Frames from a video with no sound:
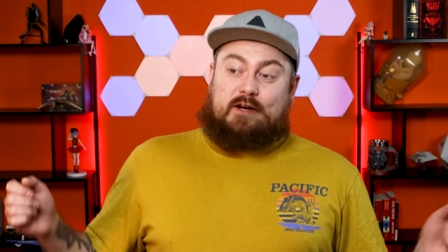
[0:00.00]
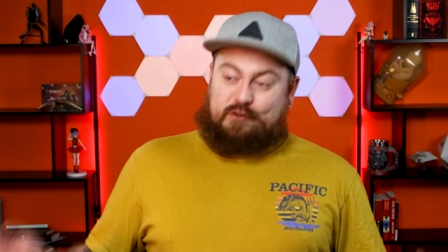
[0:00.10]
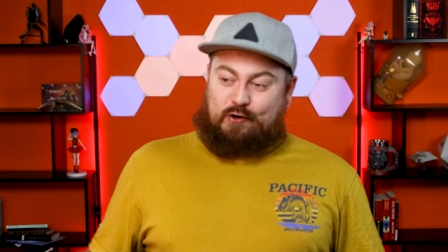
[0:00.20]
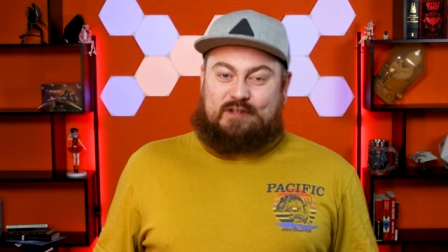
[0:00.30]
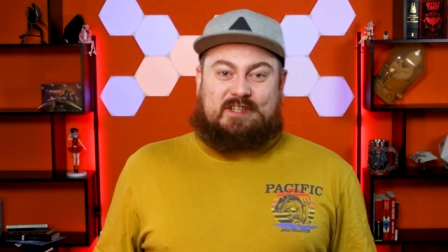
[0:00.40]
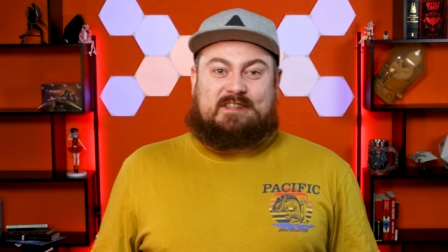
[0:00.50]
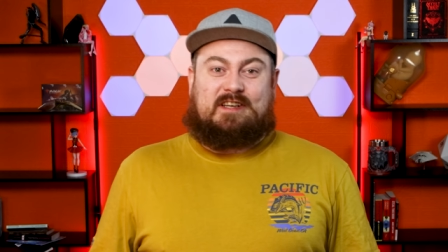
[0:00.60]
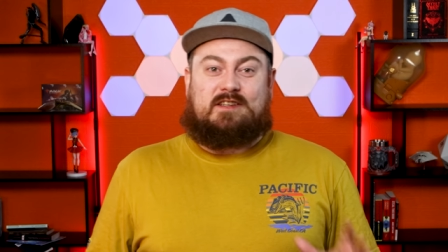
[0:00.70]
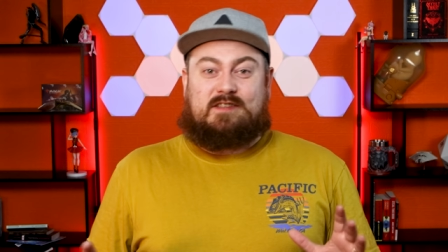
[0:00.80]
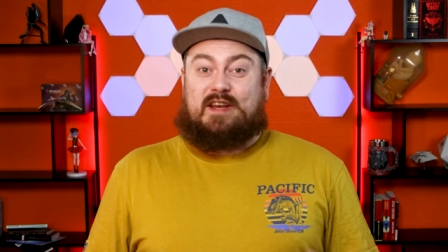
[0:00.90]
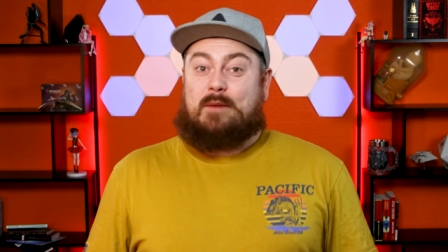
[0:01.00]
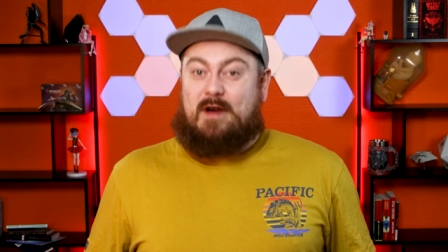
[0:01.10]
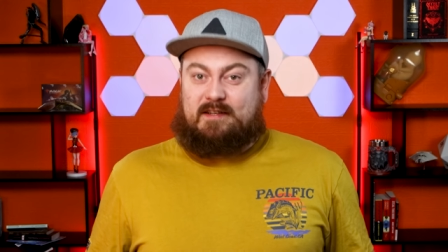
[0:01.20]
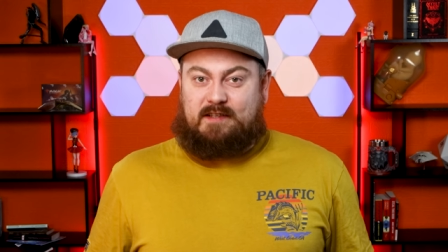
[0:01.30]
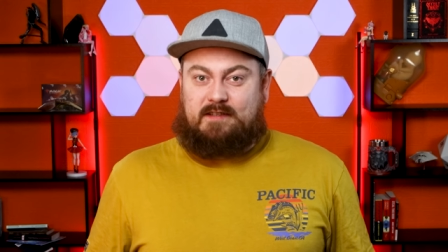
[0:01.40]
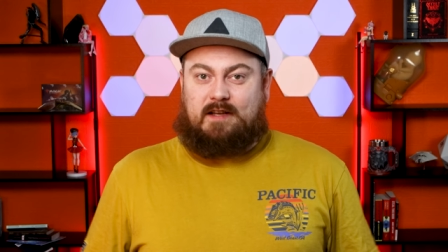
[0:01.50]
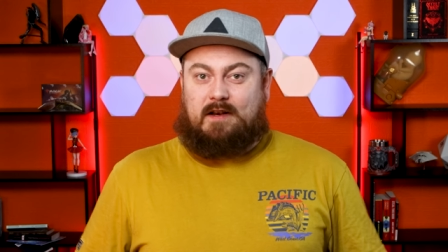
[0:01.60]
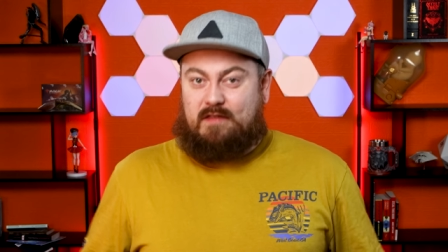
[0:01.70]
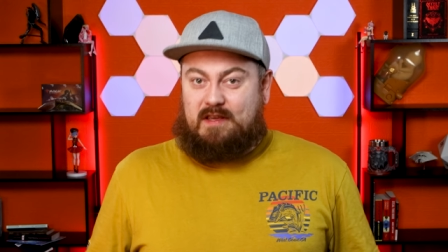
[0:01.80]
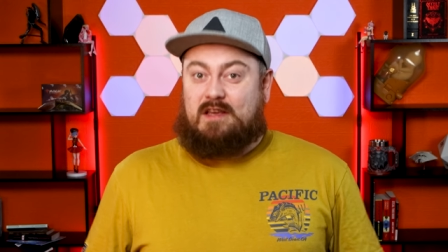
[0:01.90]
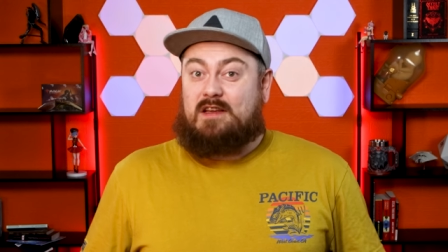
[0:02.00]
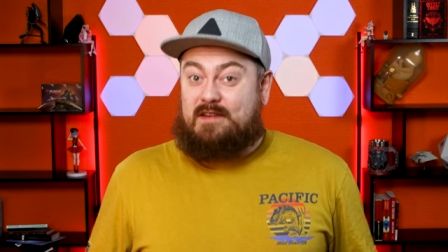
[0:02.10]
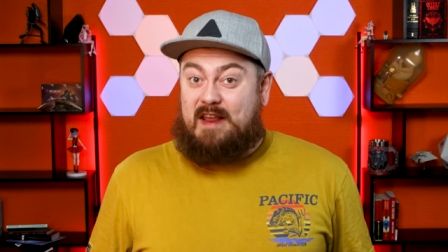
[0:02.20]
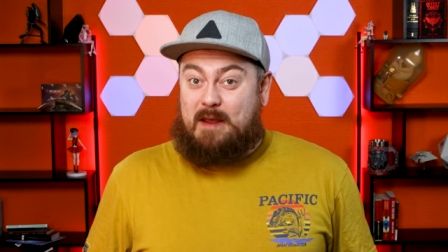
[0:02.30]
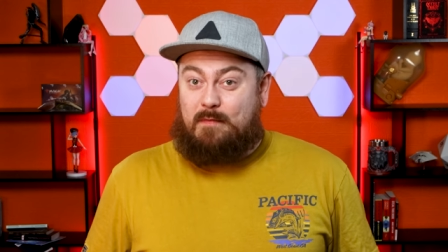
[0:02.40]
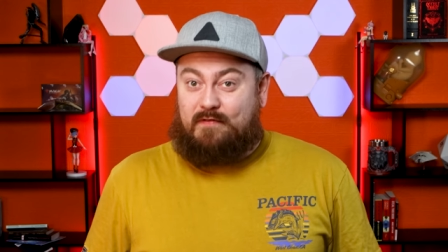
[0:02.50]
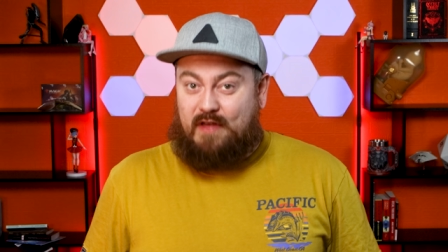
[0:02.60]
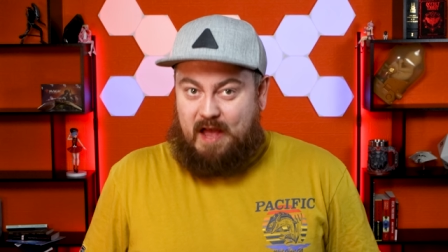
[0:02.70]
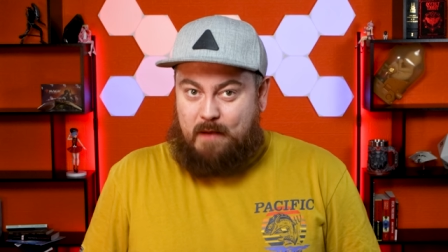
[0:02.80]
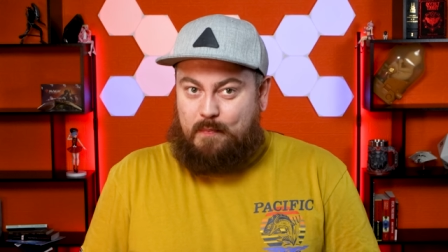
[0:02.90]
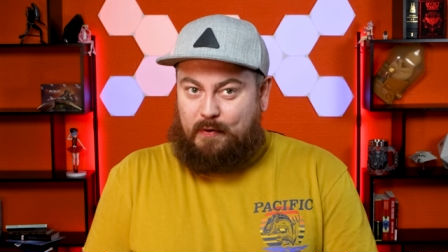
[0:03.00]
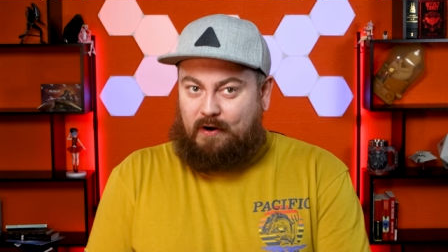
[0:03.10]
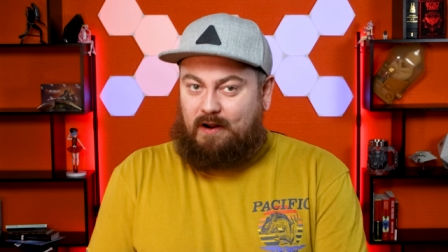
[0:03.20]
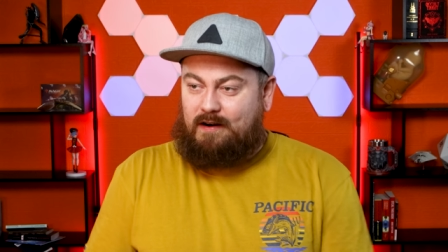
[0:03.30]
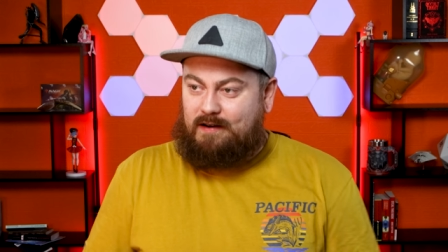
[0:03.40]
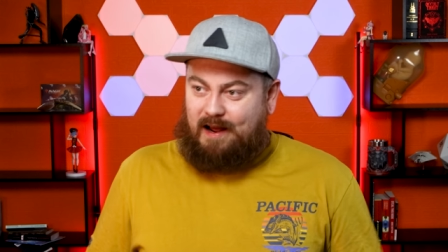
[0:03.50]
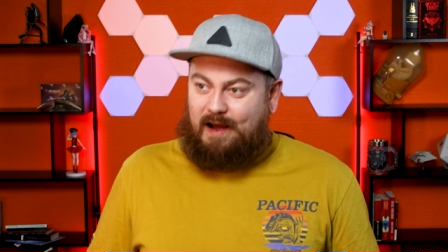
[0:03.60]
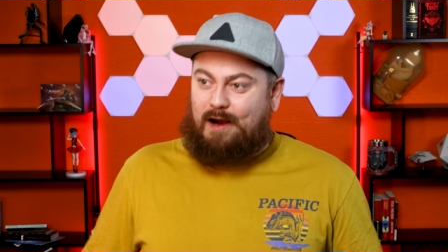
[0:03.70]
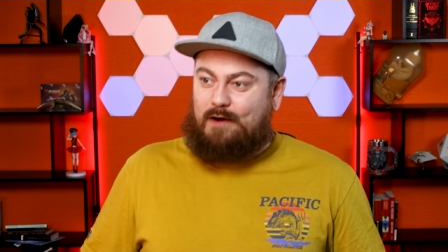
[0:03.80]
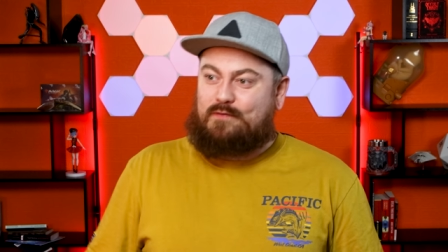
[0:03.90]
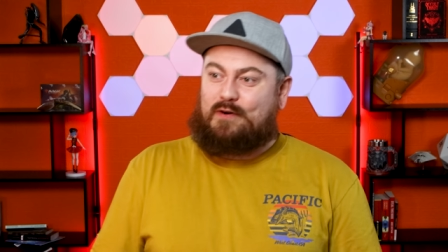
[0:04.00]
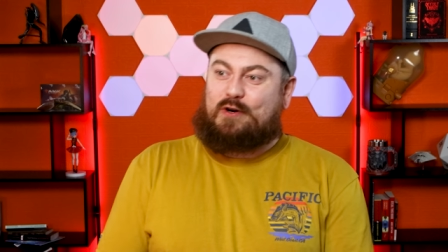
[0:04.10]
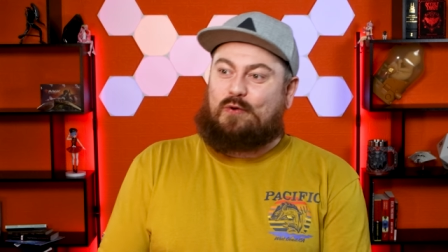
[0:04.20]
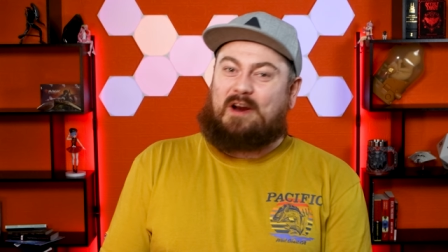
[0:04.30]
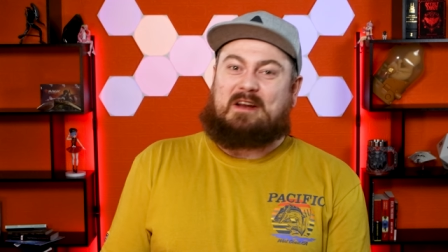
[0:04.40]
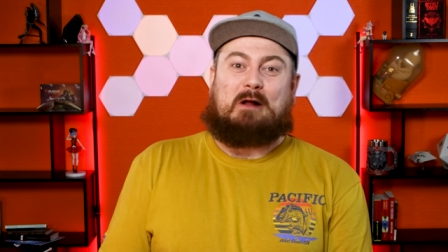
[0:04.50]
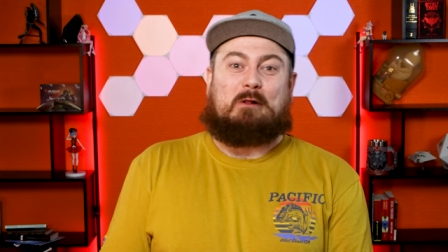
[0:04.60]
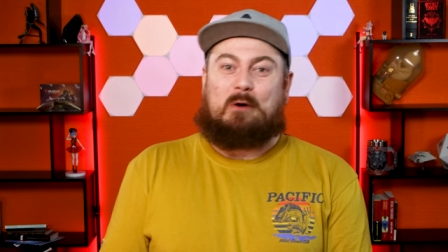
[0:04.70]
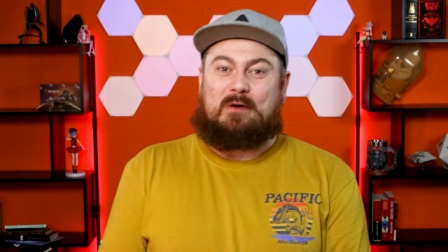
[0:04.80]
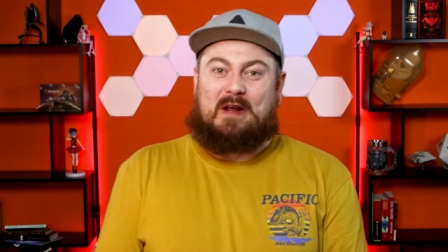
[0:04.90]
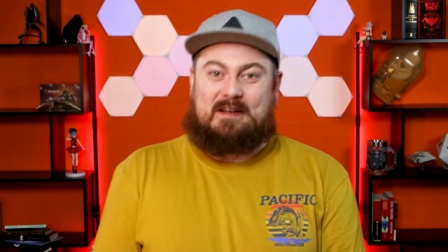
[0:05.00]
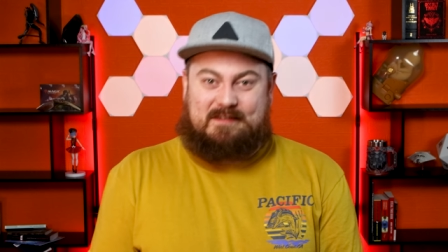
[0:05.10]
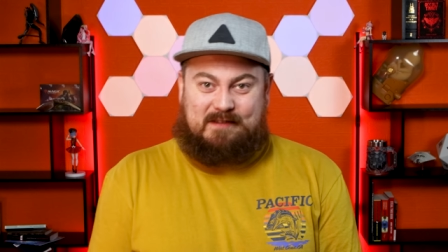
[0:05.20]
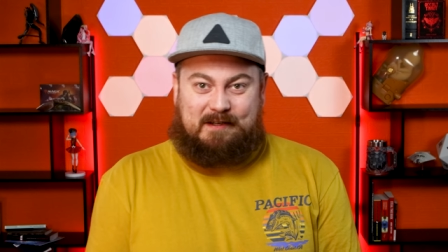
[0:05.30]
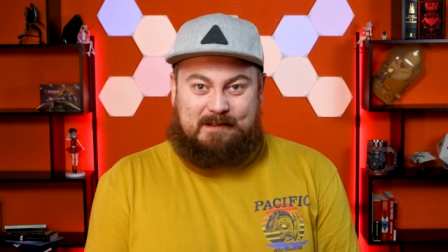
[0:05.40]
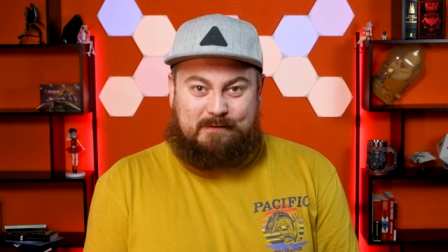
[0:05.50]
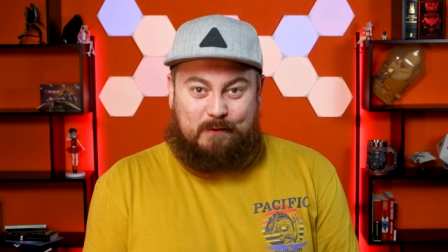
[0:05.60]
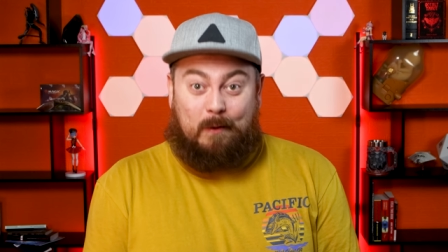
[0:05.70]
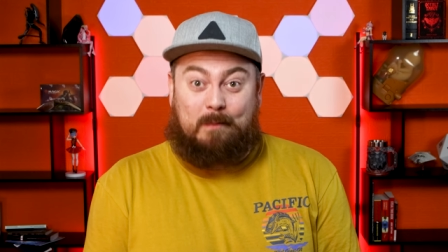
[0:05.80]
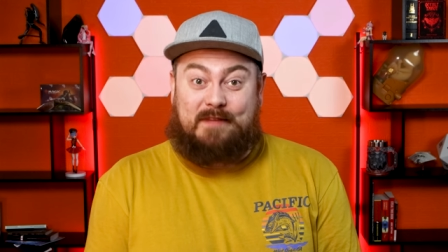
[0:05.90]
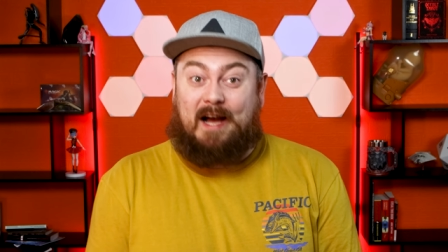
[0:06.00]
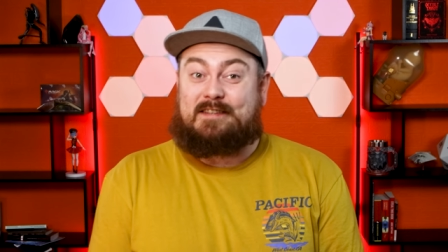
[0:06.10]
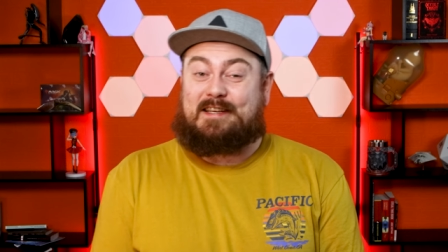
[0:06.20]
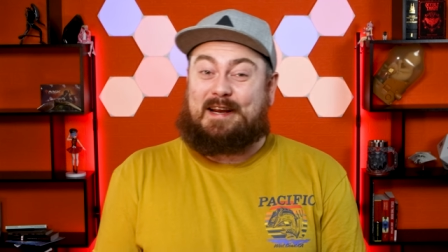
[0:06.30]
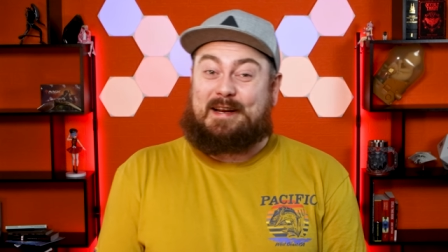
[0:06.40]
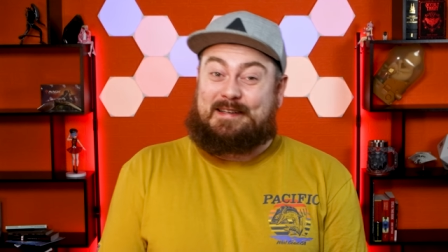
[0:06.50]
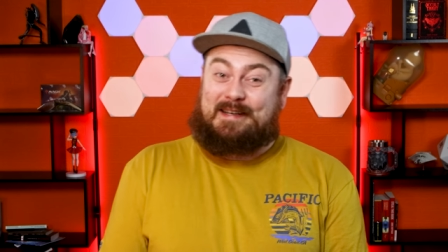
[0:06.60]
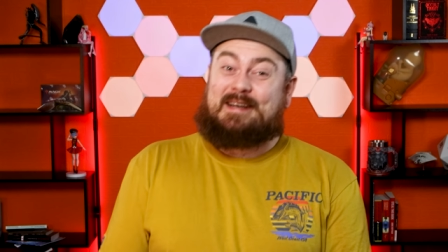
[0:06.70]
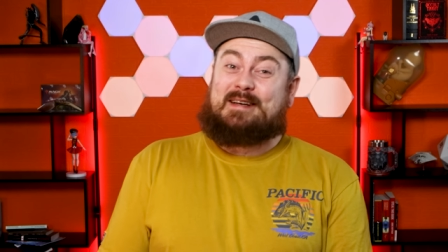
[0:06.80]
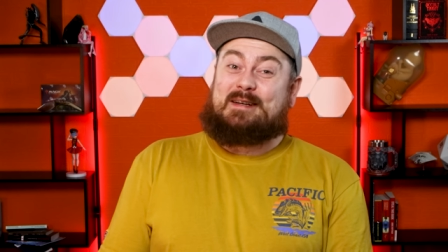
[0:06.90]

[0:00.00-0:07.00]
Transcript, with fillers: Atrocities committed in the name of the Emperor have quite a long history, from Nanking